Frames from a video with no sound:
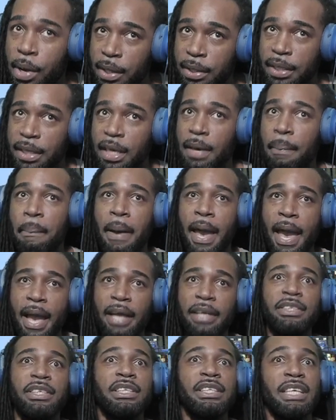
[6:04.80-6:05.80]
they
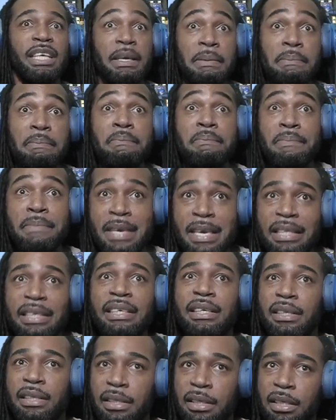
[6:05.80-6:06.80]
patch it
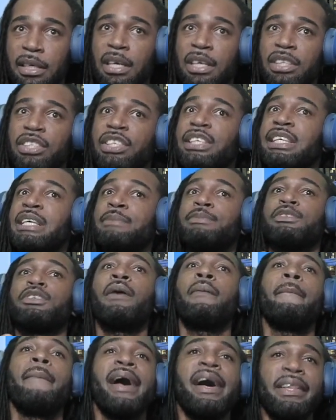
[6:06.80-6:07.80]
immediately to keep
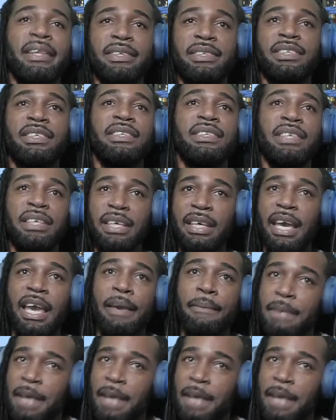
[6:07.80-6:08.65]
some balance in the game?